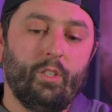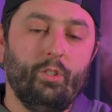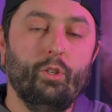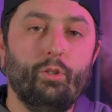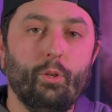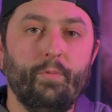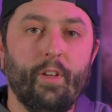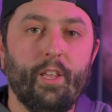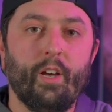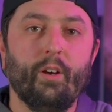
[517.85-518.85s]
YouTube
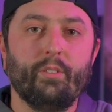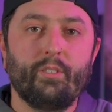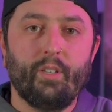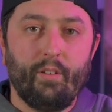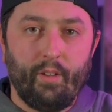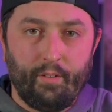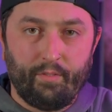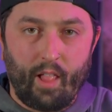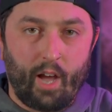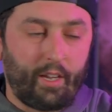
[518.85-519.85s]
videos, and
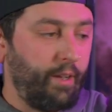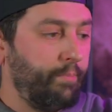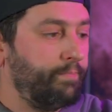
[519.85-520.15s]
vlogging.